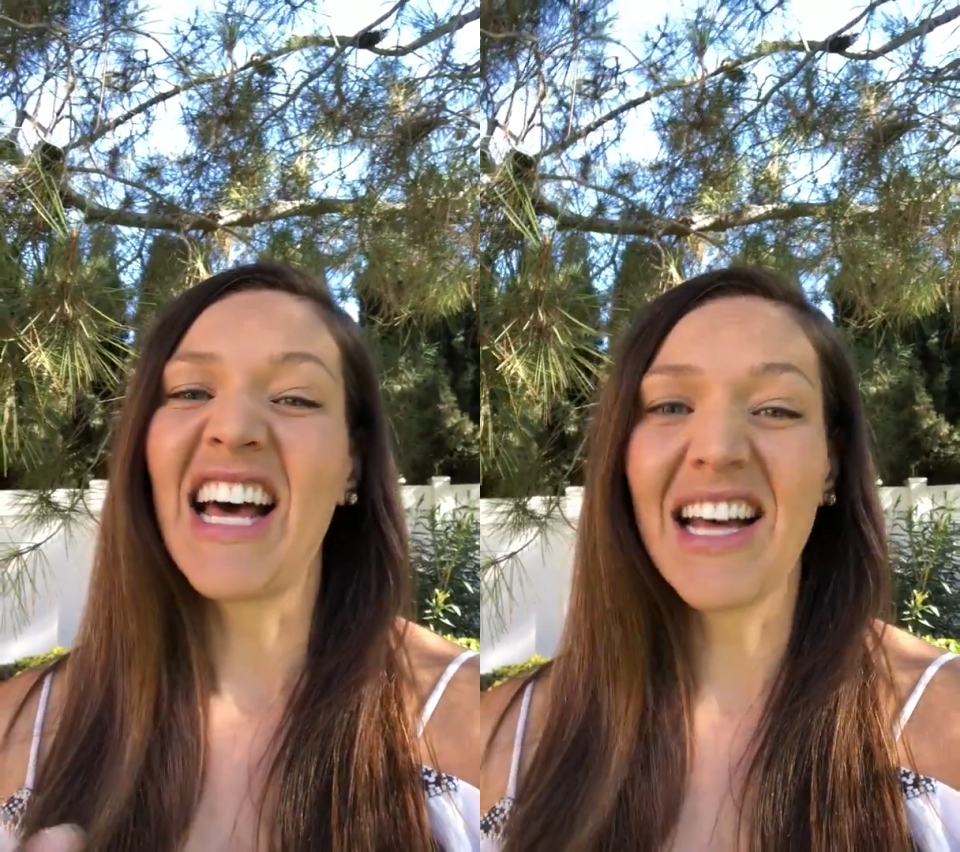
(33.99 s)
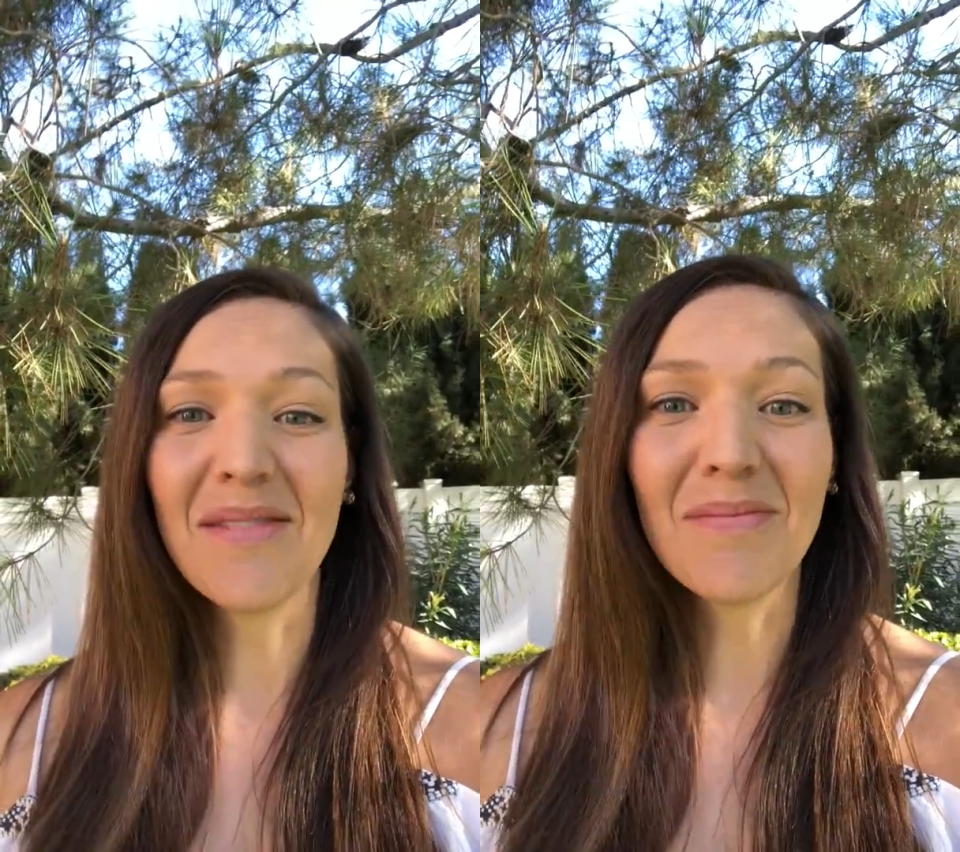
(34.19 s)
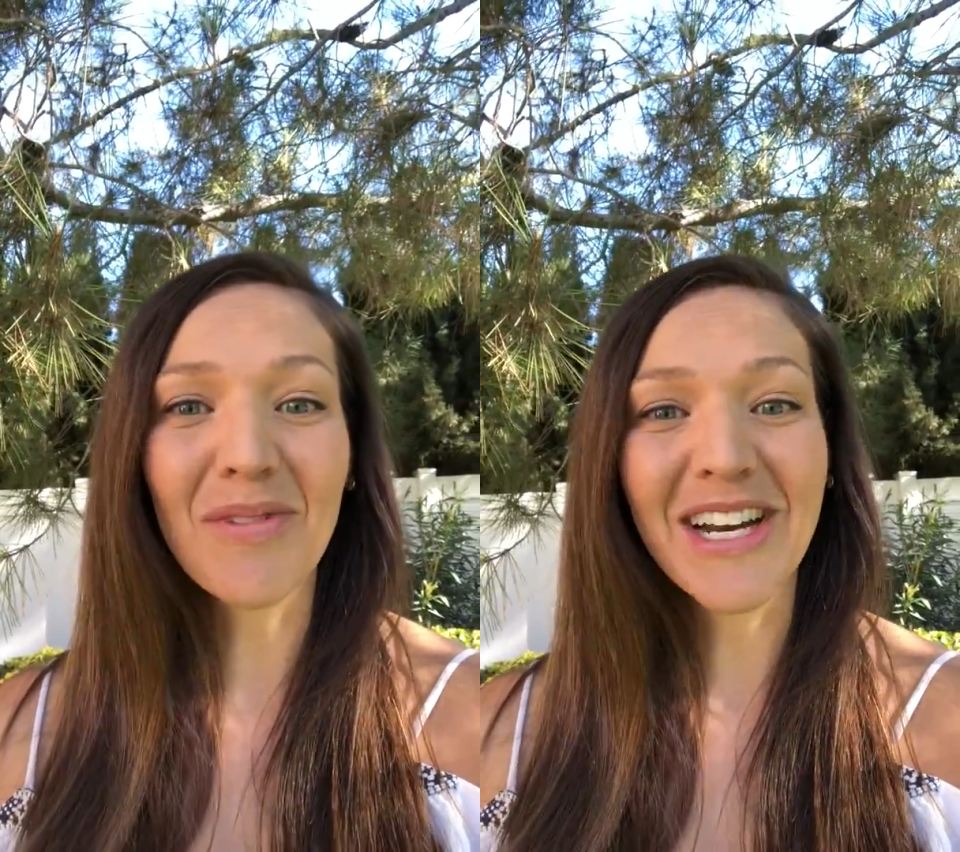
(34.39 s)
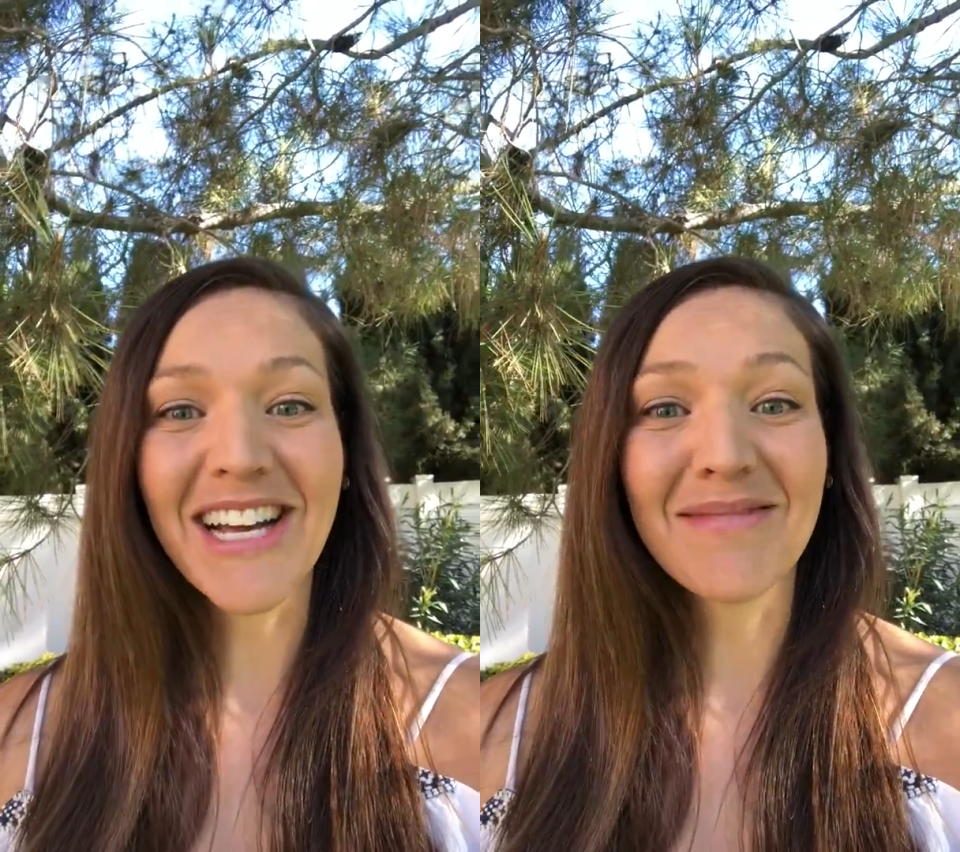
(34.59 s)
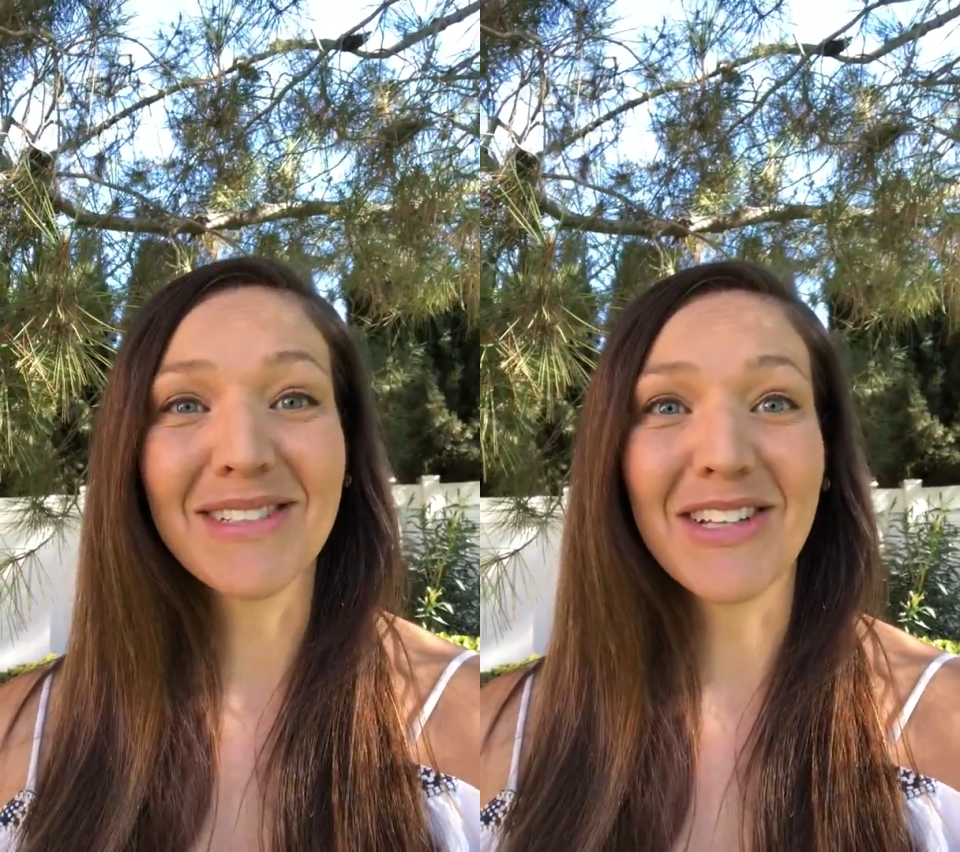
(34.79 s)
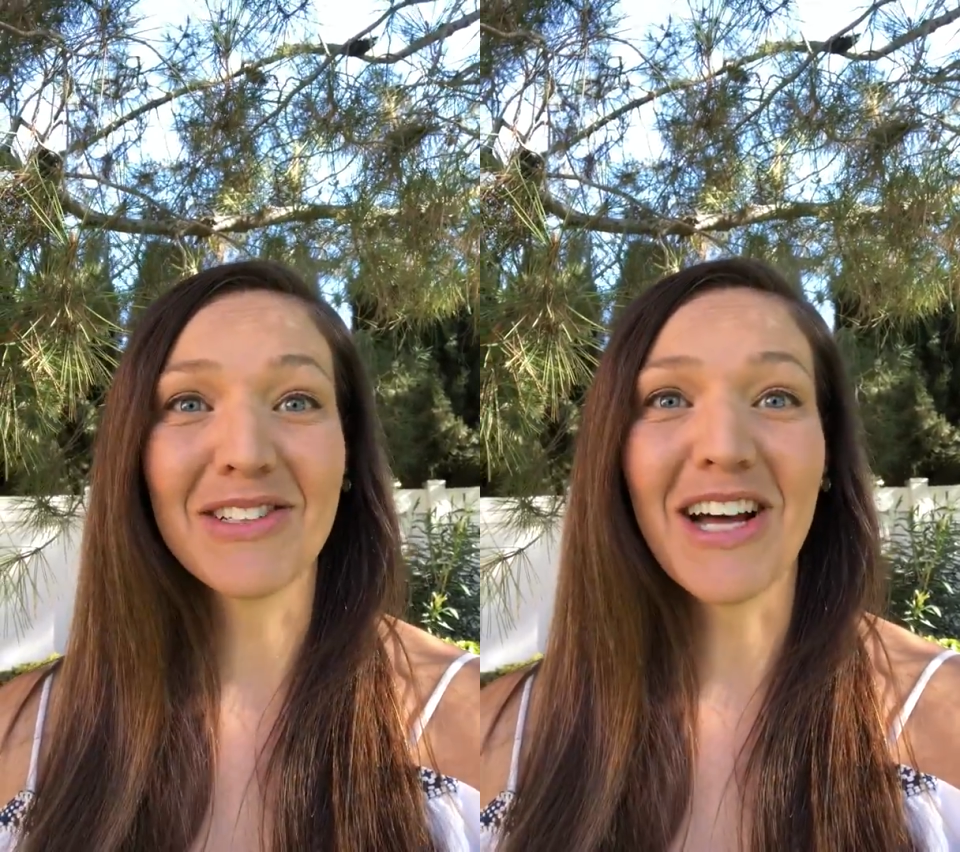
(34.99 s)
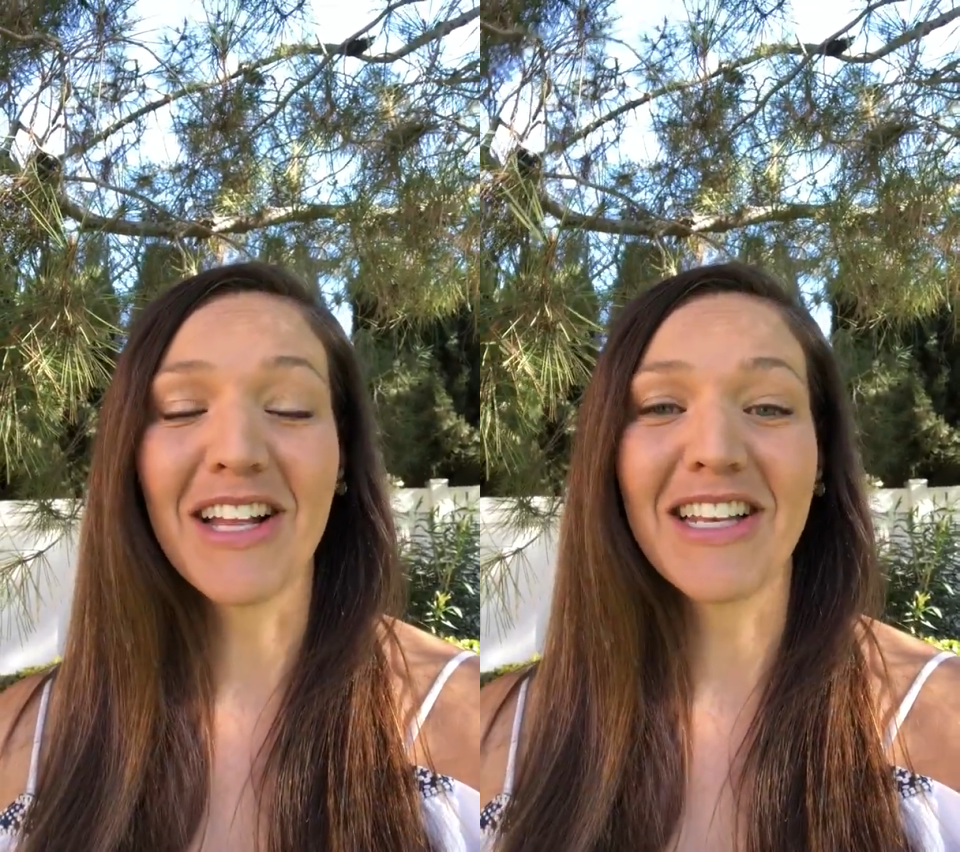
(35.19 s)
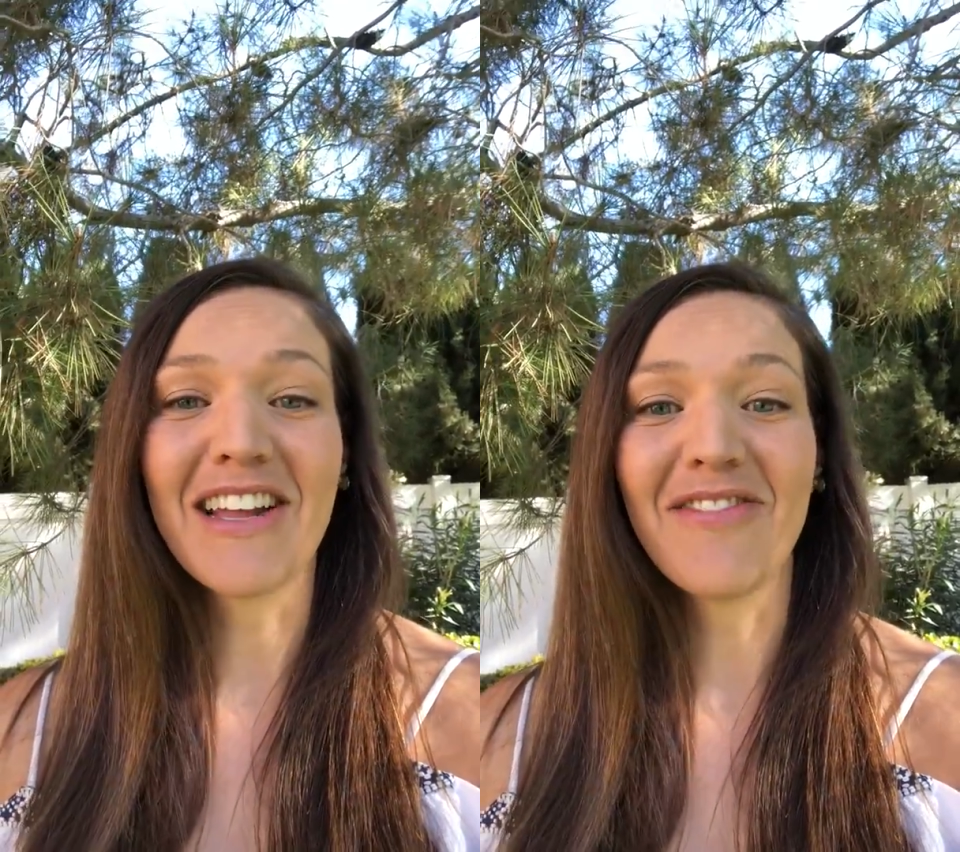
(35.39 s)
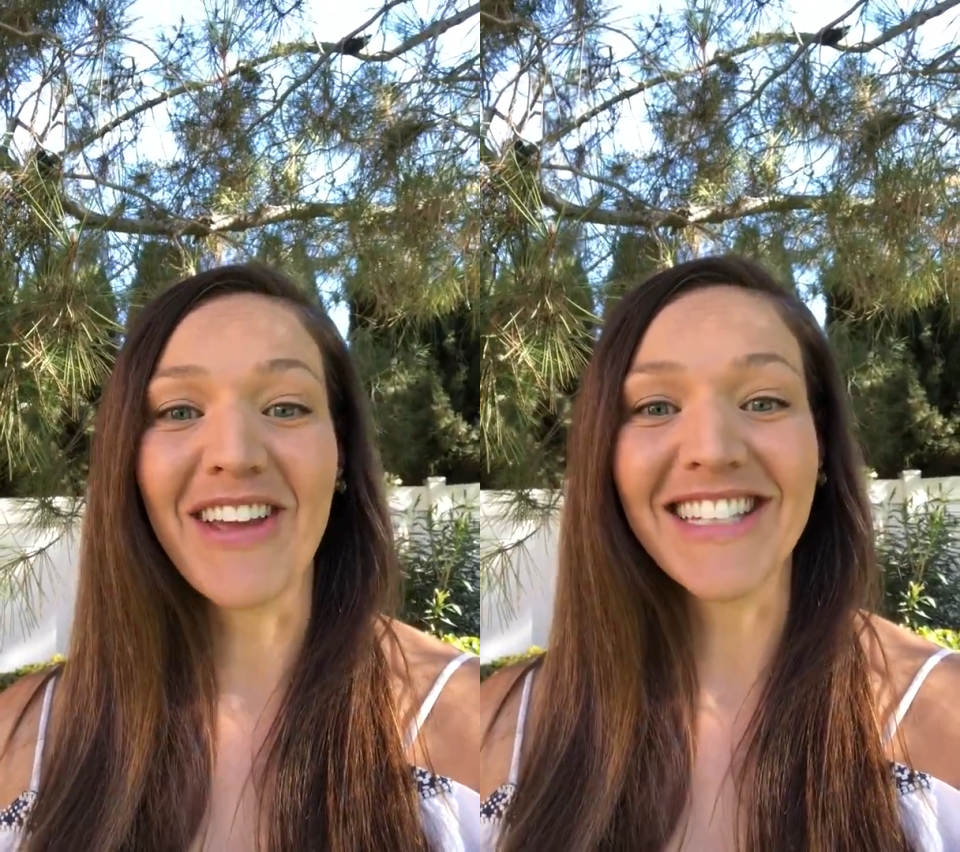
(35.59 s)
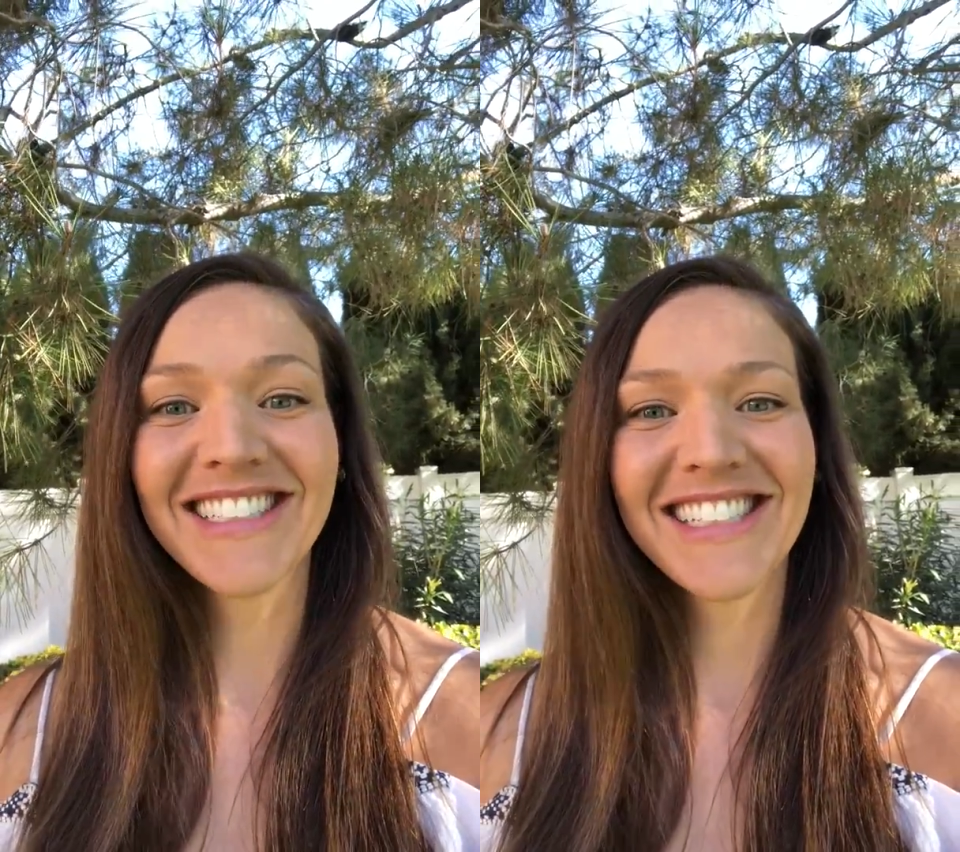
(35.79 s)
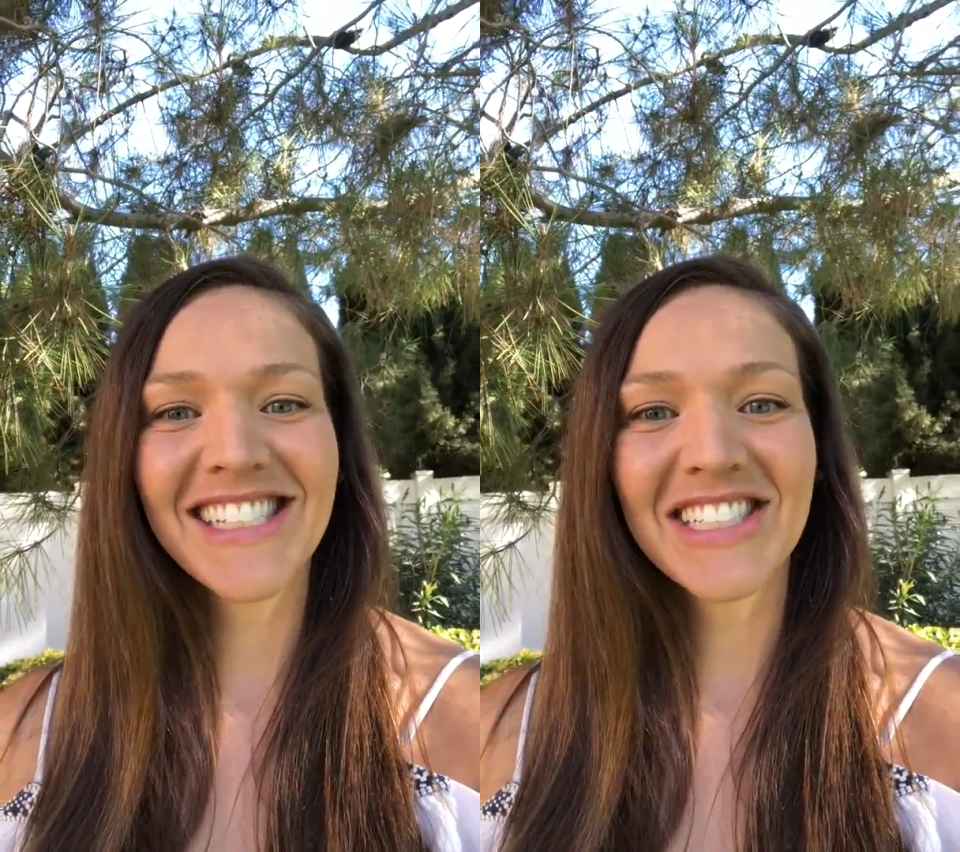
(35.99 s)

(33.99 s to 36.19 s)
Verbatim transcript: um, when it comes to those holiday feasts.